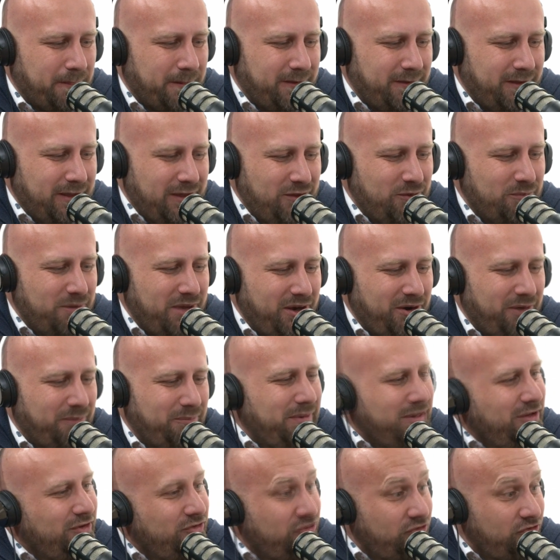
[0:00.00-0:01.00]
you better
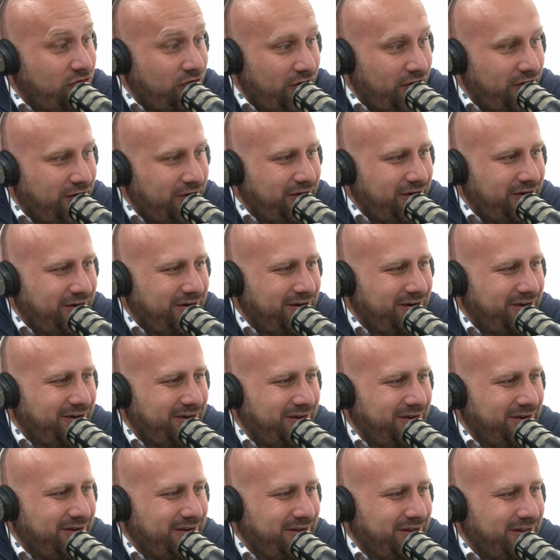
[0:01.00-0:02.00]
be sure
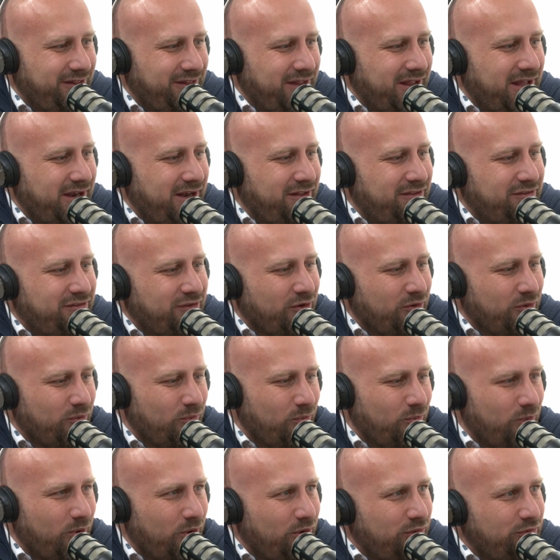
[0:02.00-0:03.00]
that it's a
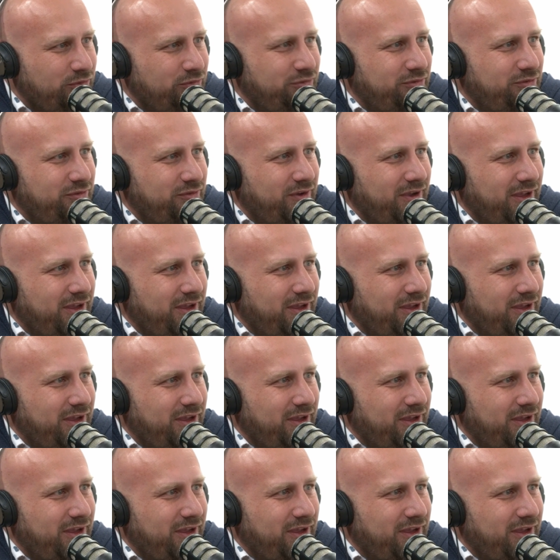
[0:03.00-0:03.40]
wolf